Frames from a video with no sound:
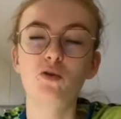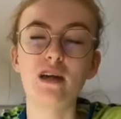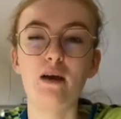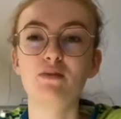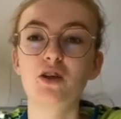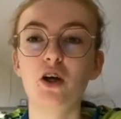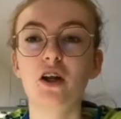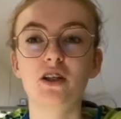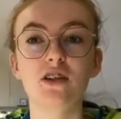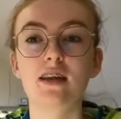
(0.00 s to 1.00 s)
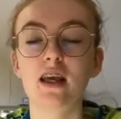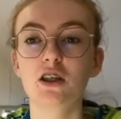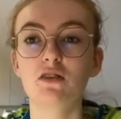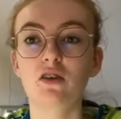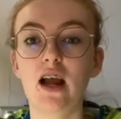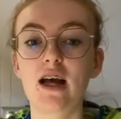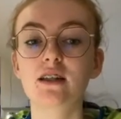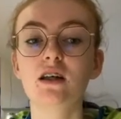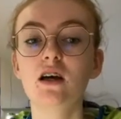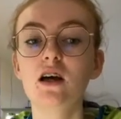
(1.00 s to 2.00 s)
times two on it just in case you
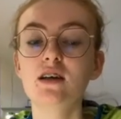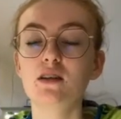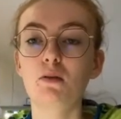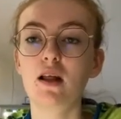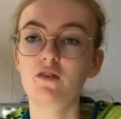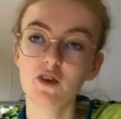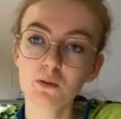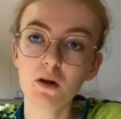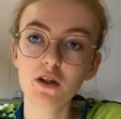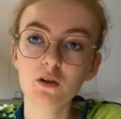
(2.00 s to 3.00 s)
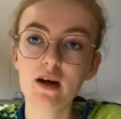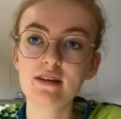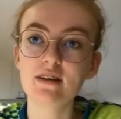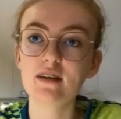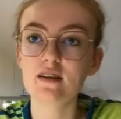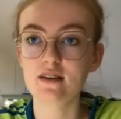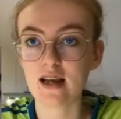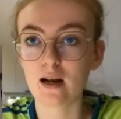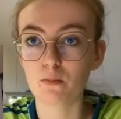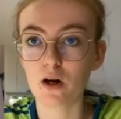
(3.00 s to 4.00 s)
forget. So you play the first part twice, the
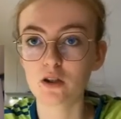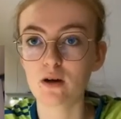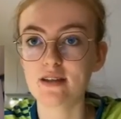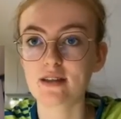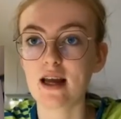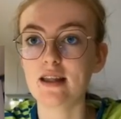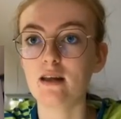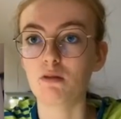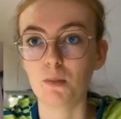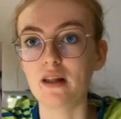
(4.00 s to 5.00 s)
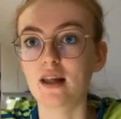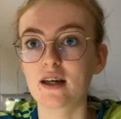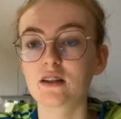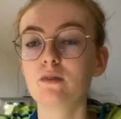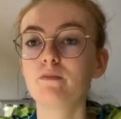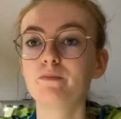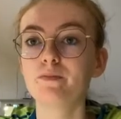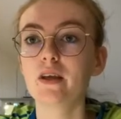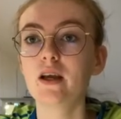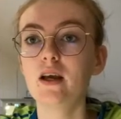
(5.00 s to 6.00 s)
second part twice, and then repeat that.
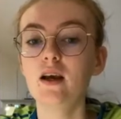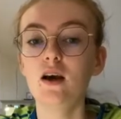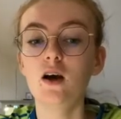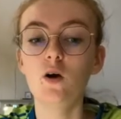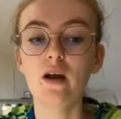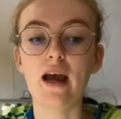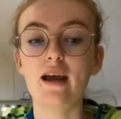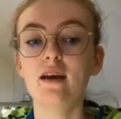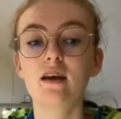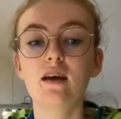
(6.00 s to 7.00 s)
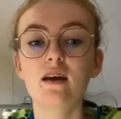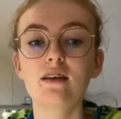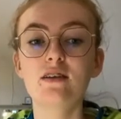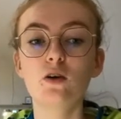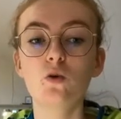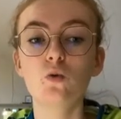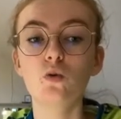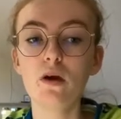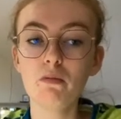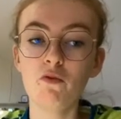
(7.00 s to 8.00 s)
Okay. So the
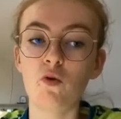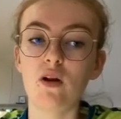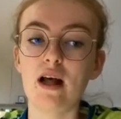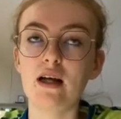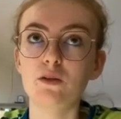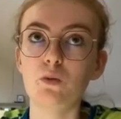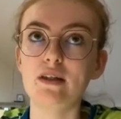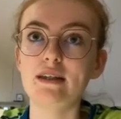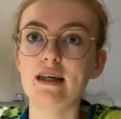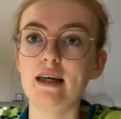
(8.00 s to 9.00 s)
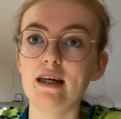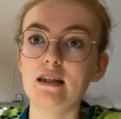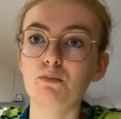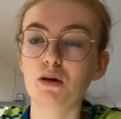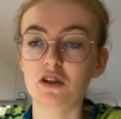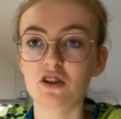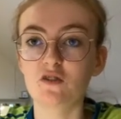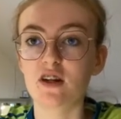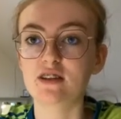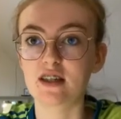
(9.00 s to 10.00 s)
week before that we did Breeches
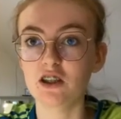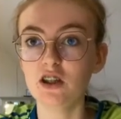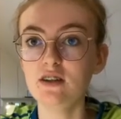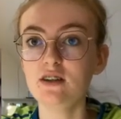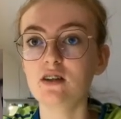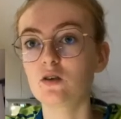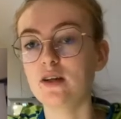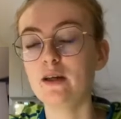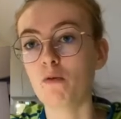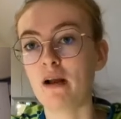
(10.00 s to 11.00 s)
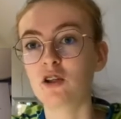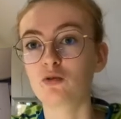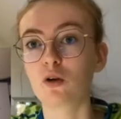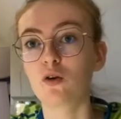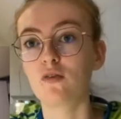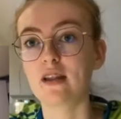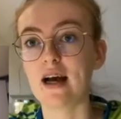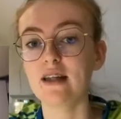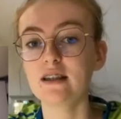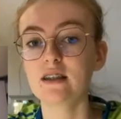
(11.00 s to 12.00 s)
Full of Stitches, so I think we might just run over
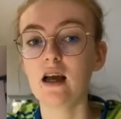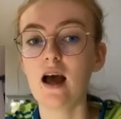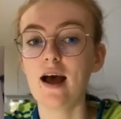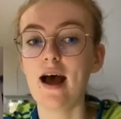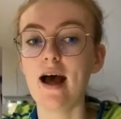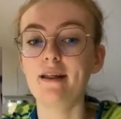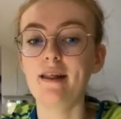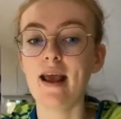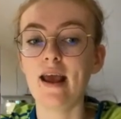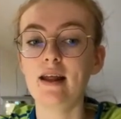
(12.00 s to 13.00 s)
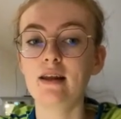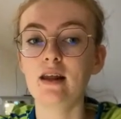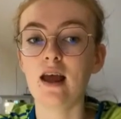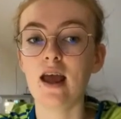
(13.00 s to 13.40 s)
that, and then